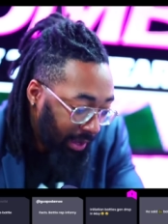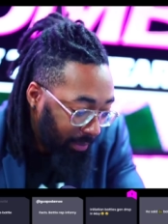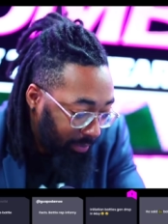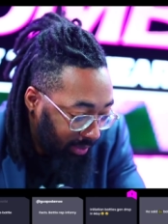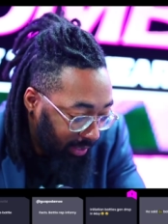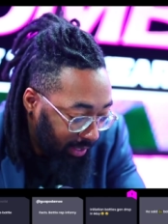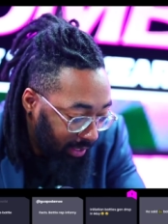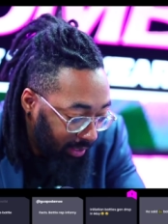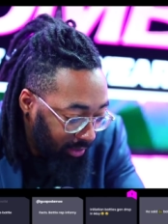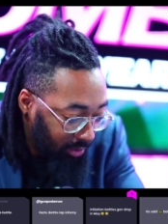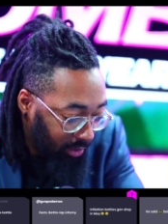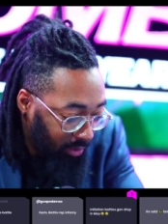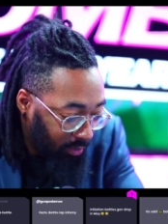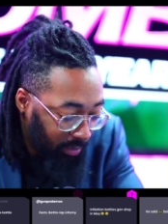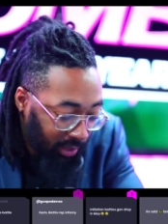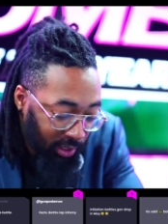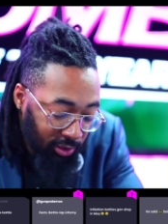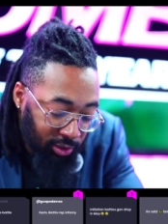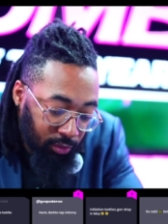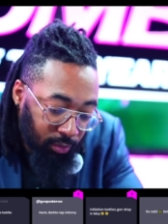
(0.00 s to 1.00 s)
of that, you know,
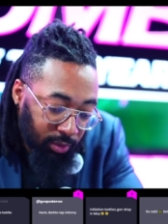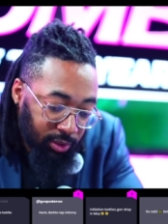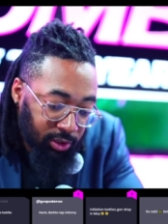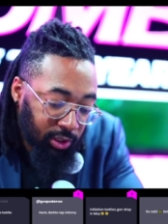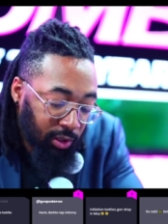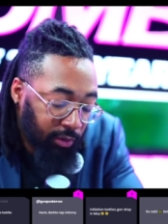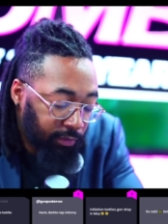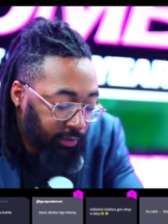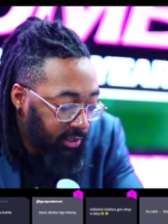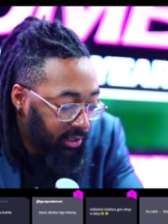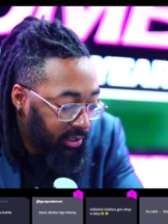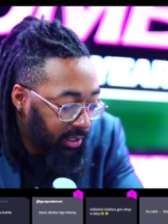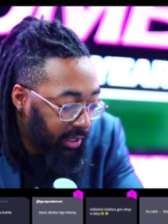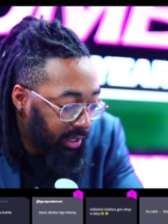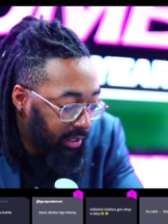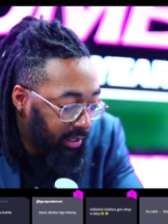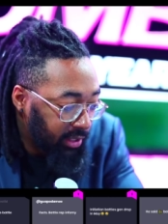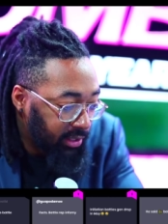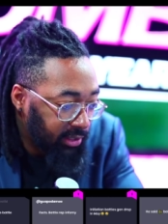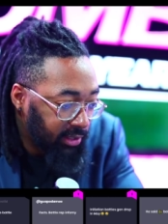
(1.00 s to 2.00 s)
based on what Surf is saying,
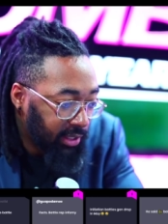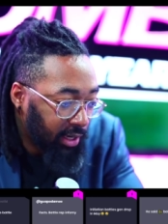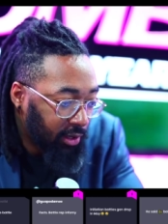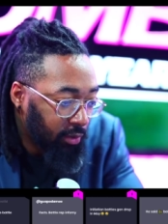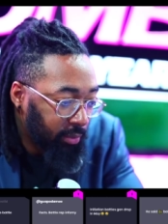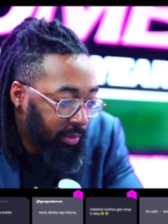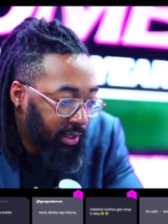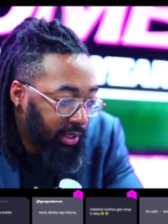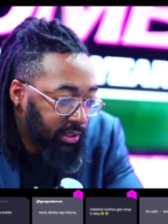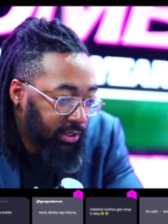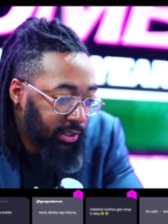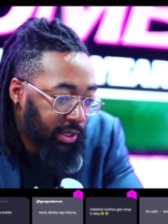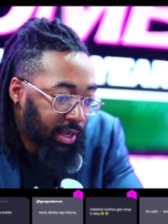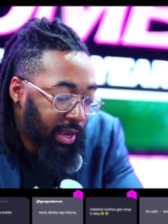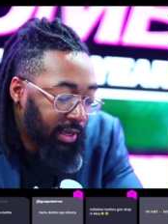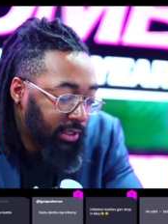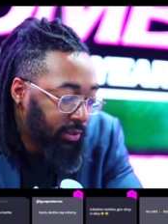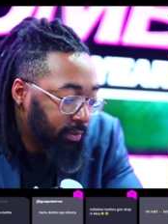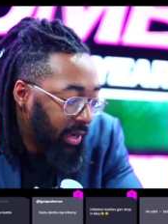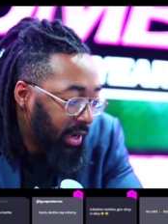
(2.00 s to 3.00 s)
this is not going to be his
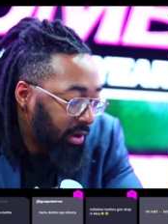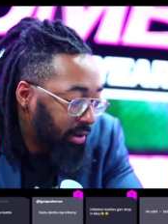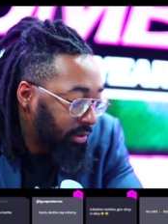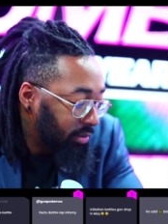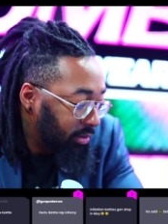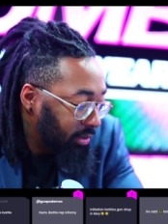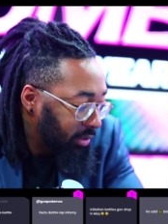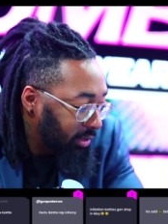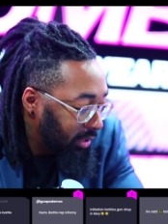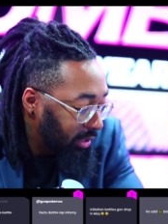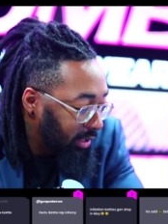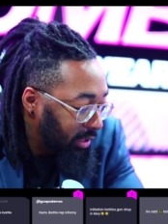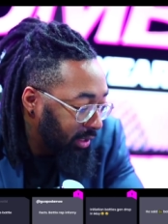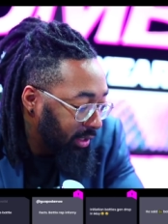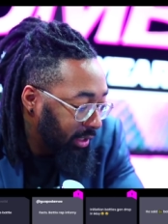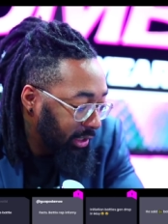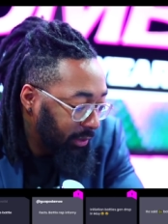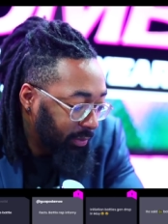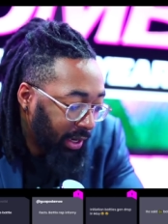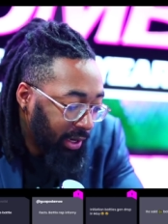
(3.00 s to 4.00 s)
last battle.
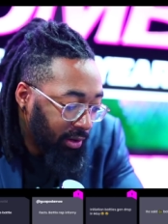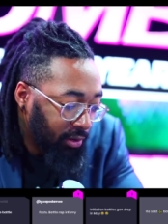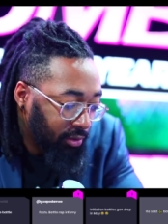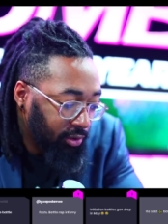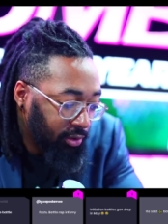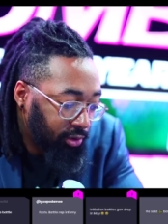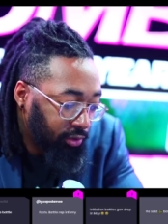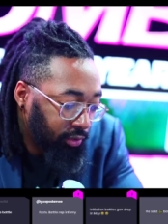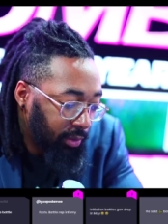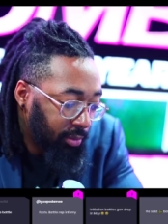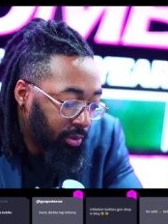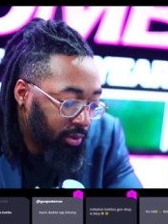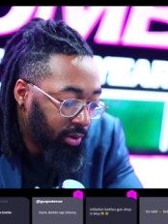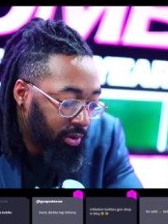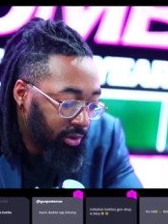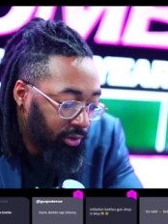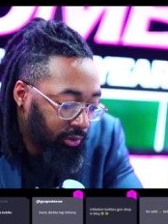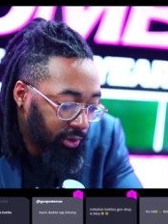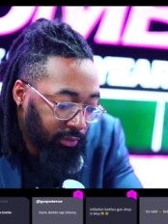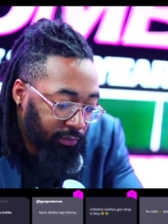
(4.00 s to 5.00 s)
He's probably going to do three more,
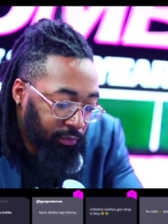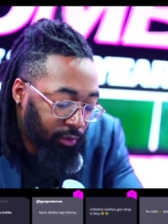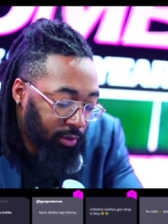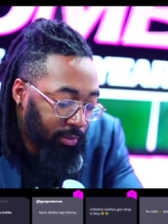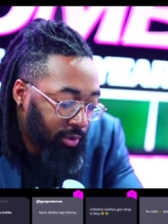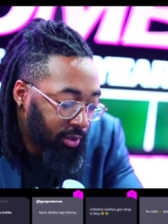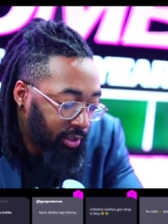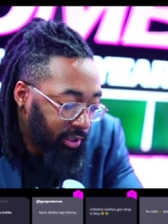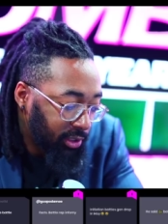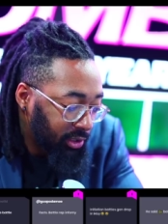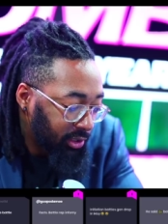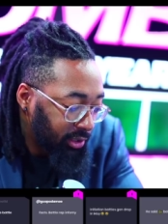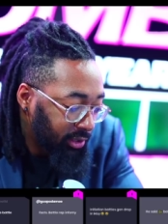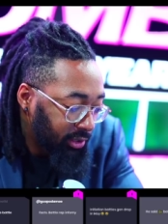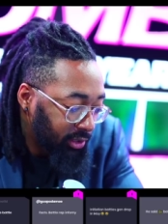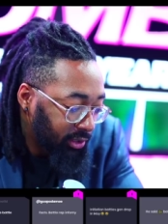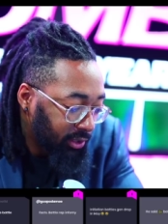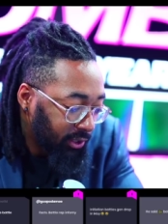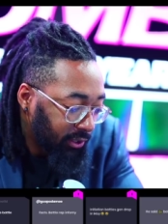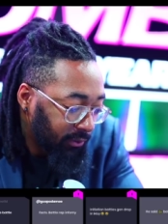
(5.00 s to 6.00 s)
three to four more this year.
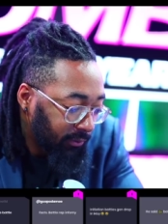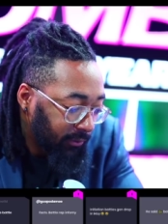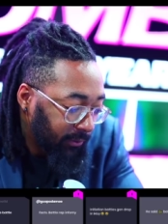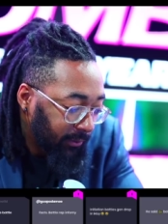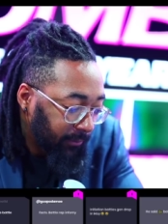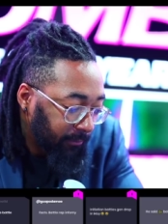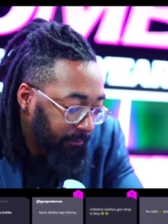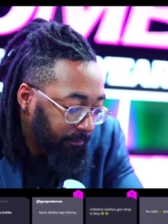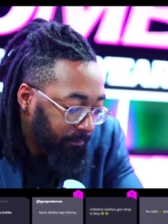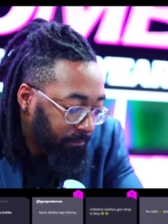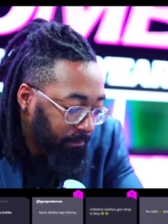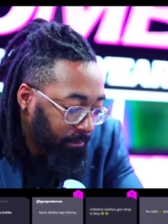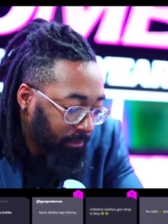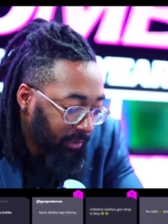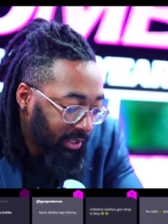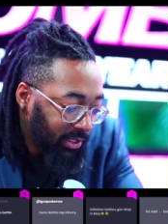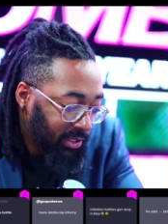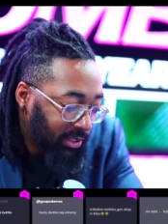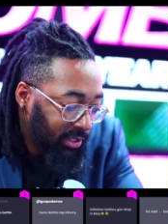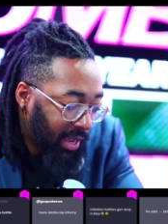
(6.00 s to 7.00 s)
So
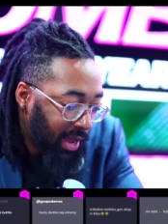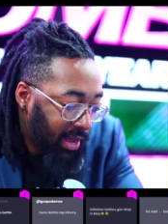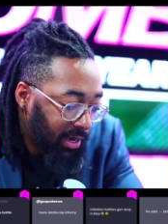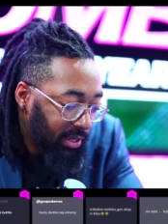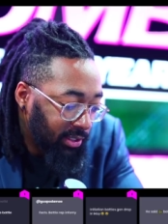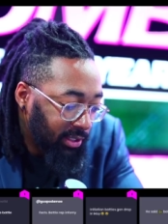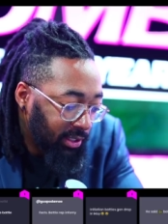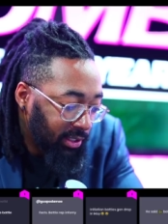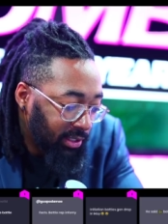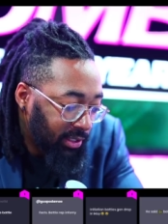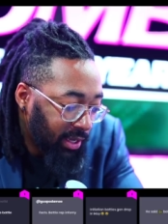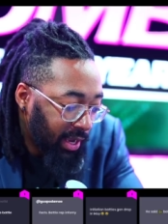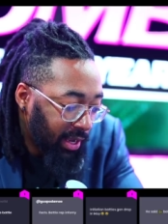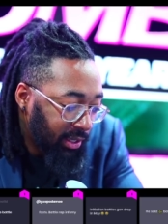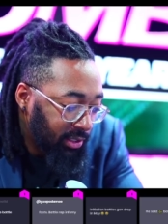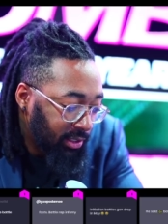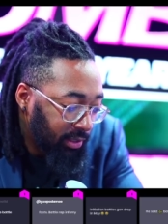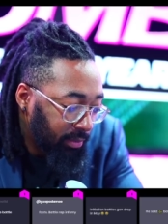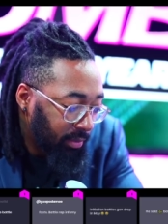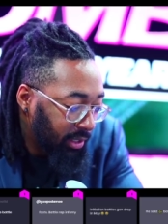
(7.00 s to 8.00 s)
this is adding to the
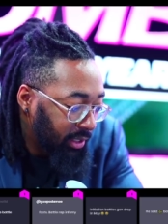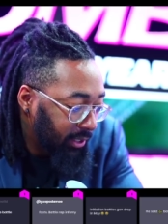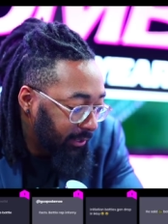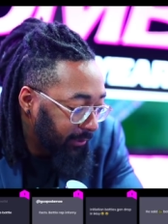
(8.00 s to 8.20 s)
stats to me.